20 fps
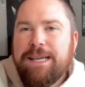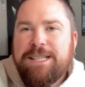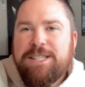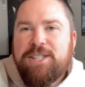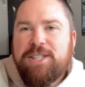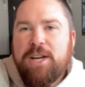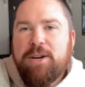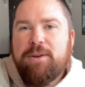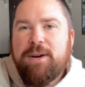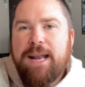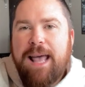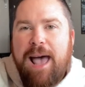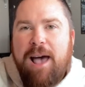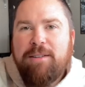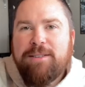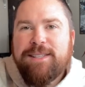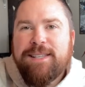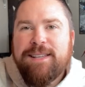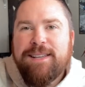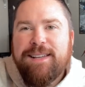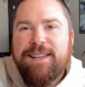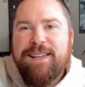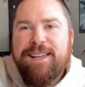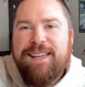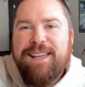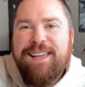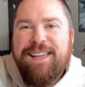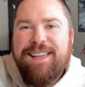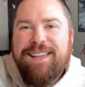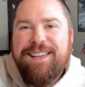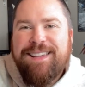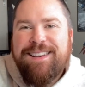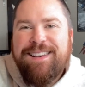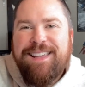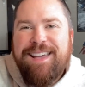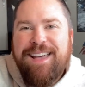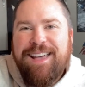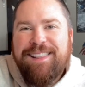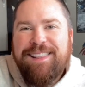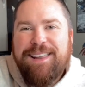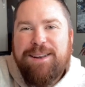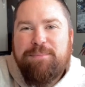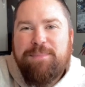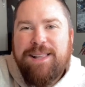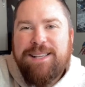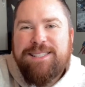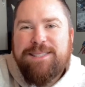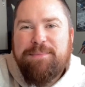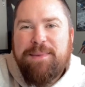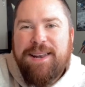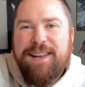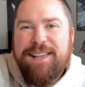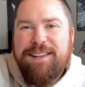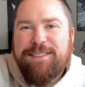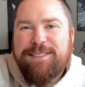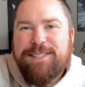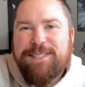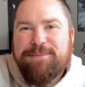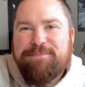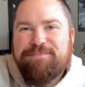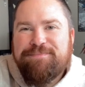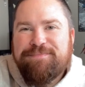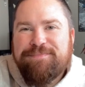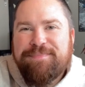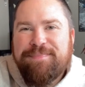share it out and uh, let it bless somebody else.